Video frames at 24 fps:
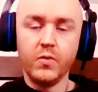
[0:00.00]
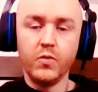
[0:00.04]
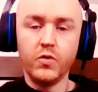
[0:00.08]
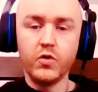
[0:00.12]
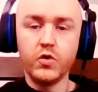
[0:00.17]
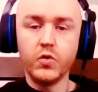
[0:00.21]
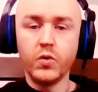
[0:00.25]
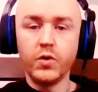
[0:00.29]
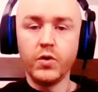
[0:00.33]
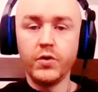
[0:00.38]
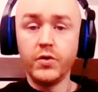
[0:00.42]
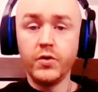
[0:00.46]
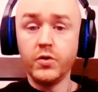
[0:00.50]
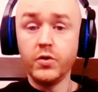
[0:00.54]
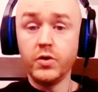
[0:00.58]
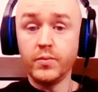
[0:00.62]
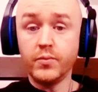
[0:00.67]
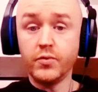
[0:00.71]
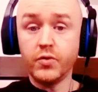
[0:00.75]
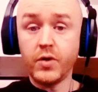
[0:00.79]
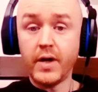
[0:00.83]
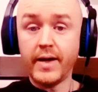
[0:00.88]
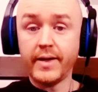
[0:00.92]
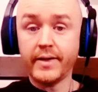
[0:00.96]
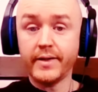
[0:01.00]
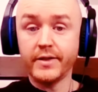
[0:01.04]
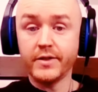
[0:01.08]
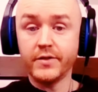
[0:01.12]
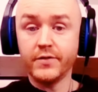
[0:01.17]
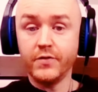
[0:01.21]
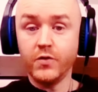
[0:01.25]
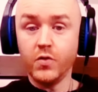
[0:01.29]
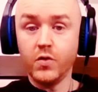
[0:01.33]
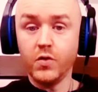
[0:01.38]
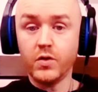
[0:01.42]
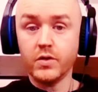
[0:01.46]
Which one are you going to practice
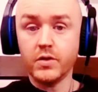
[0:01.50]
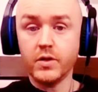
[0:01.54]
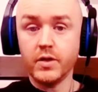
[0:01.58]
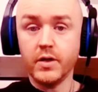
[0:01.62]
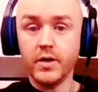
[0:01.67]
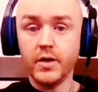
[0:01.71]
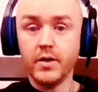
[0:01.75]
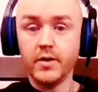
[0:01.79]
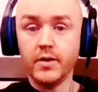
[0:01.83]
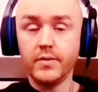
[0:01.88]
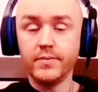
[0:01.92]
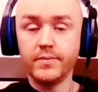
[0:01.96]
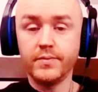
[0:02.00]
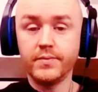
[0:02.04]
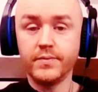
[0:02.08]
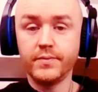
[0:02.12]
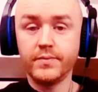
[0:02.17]
focusing on?